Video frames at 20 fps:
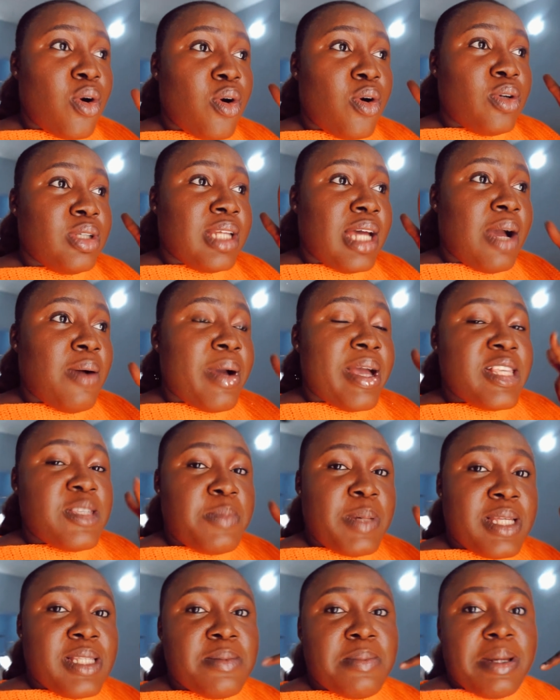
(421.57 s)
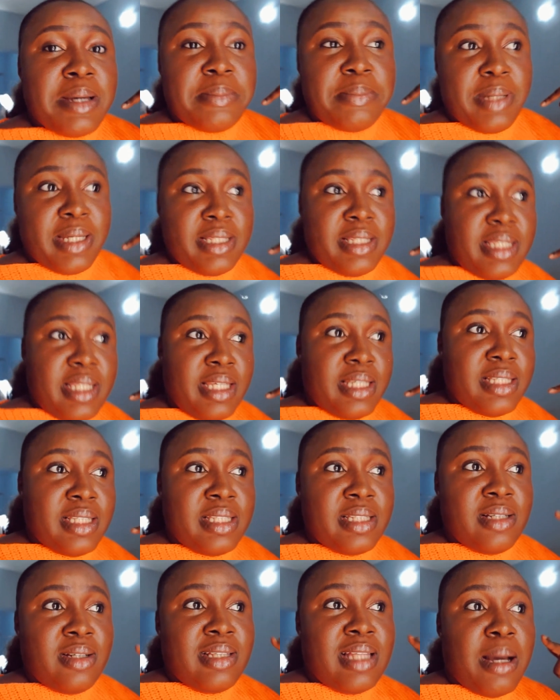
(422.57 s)
on how I spent my birthday
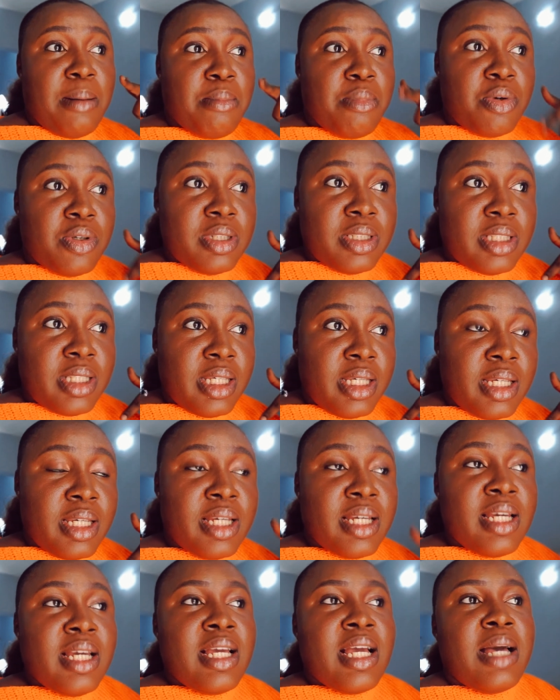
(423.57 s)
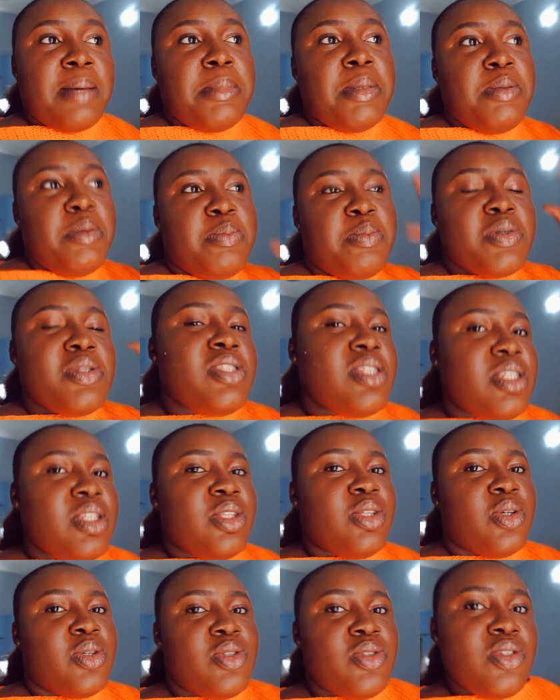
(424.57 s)
that Monday, and maybe posting
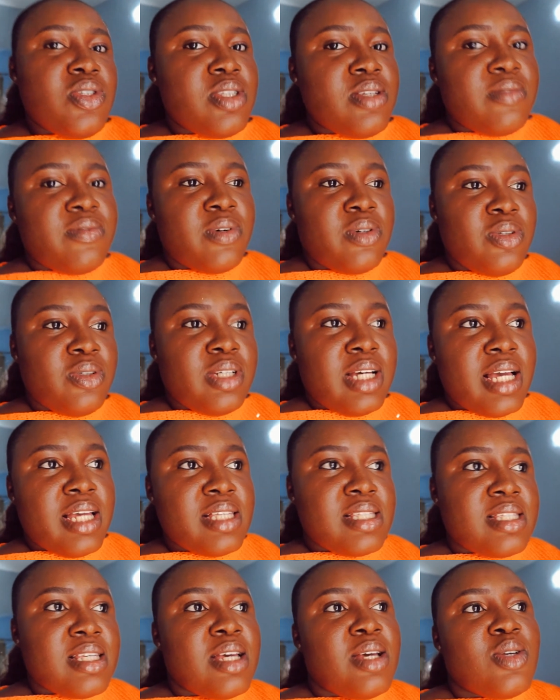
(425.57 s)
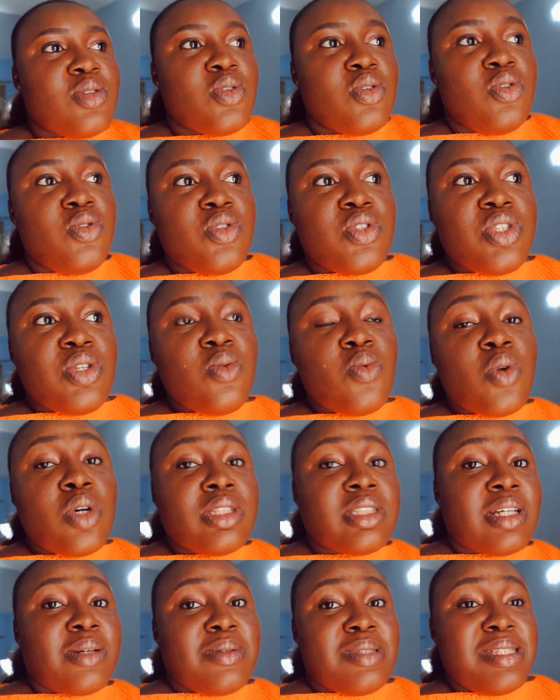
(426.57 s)
it on Tuesday for you guys, so you see
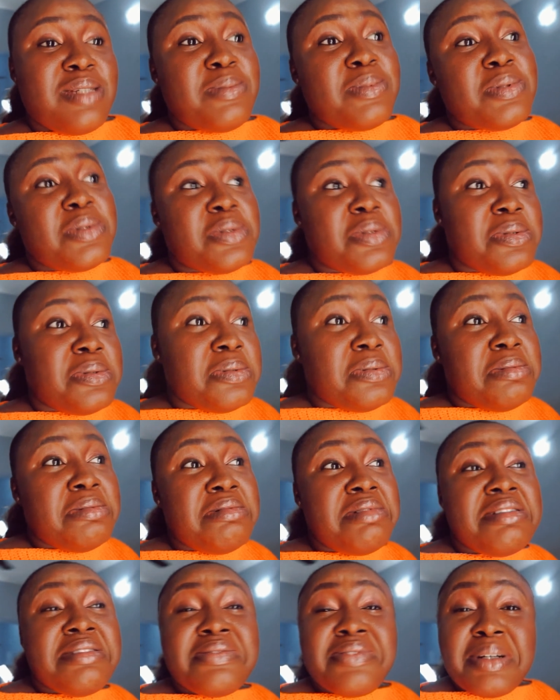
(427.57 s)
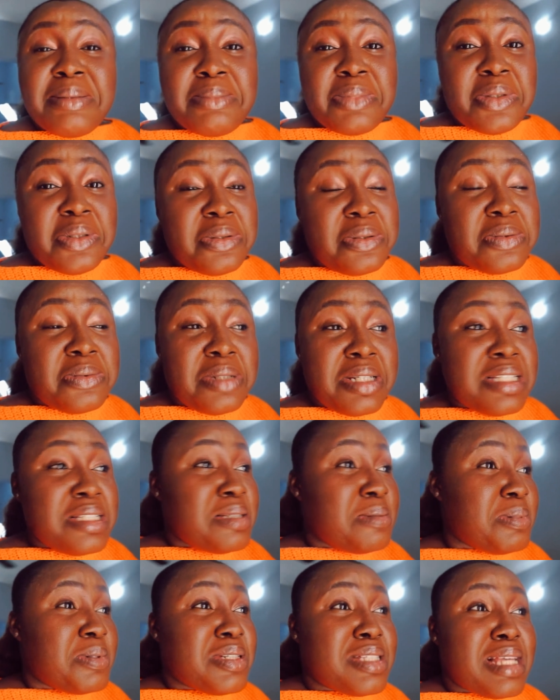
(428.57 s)
what I was able to do, if I'm going to do
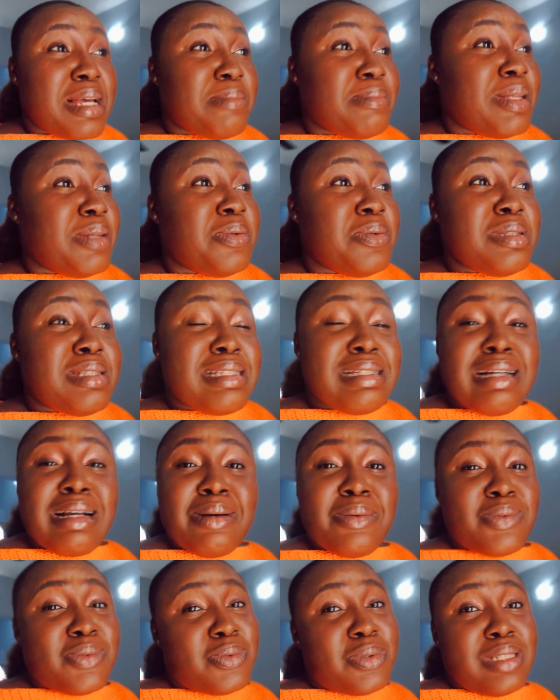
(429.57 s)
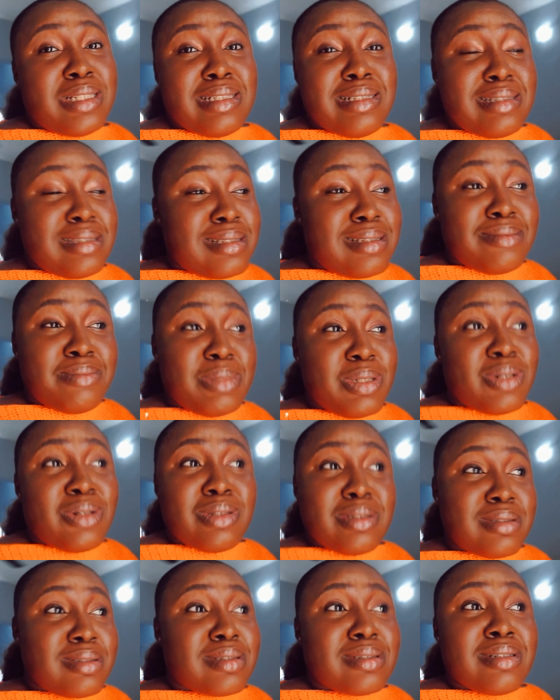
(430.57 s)
anything, because I don't think I'll do anything,
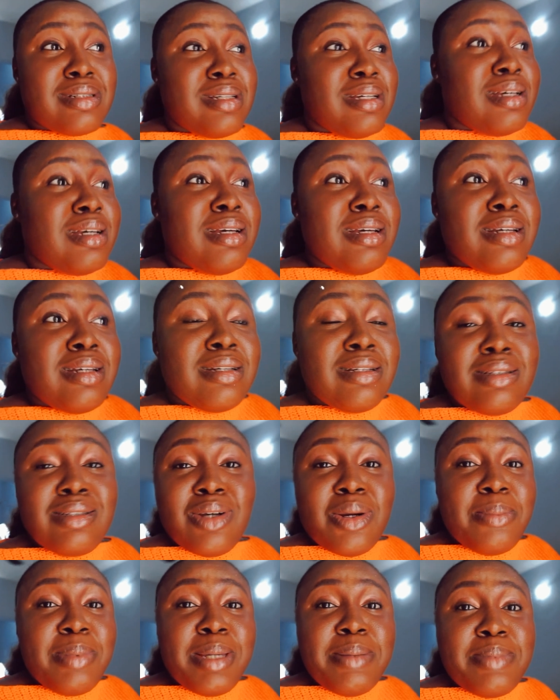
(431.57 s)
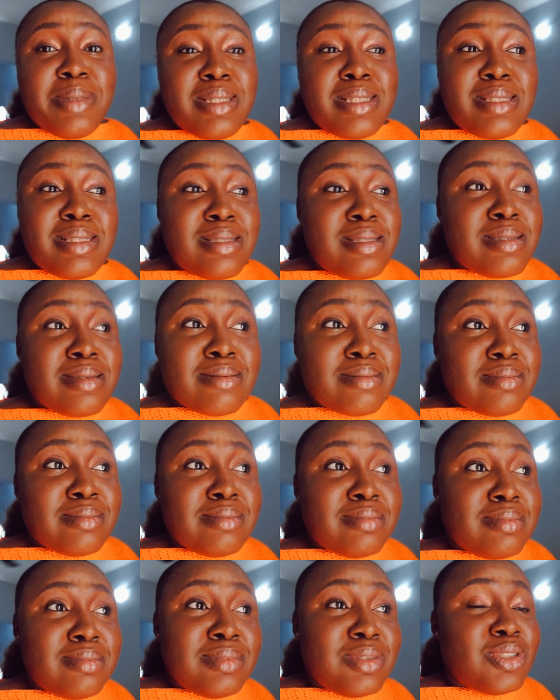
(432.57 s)
because your baby is
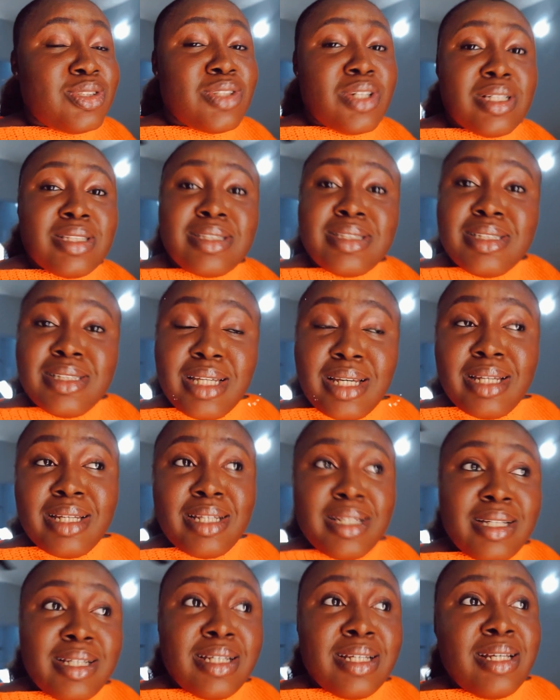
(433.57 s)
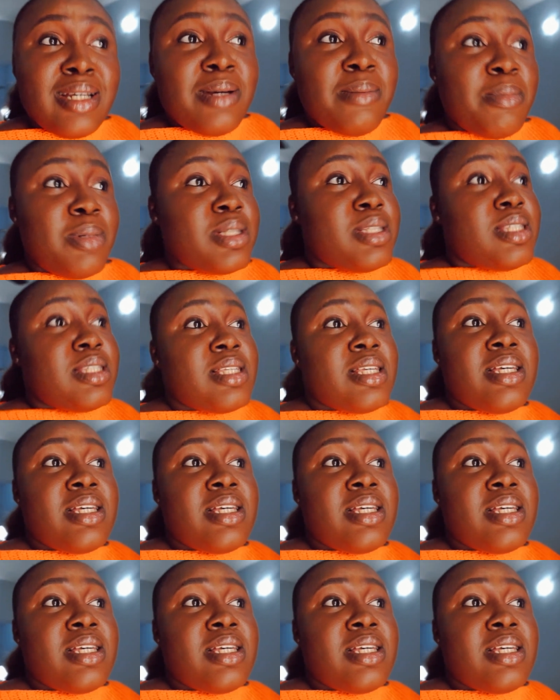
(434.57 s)
just there. But